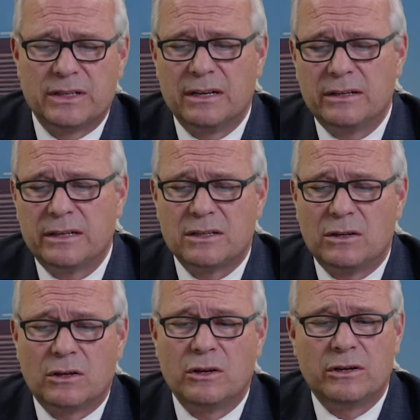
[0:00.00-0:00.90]
and it doesn't
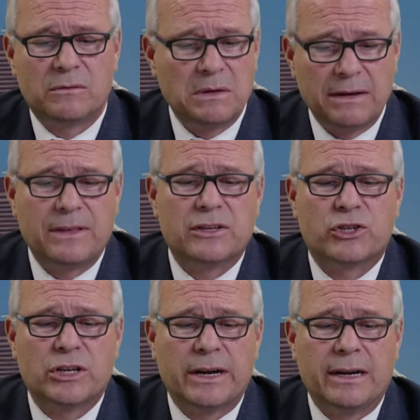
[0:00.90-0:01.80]
look good if they
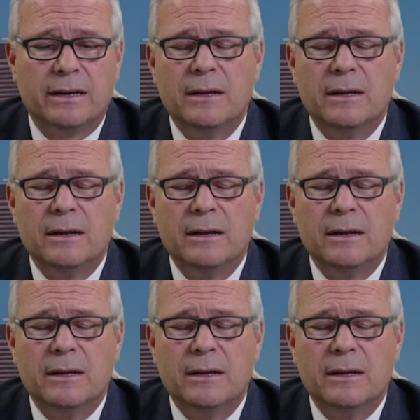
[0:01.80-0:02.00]
shun it.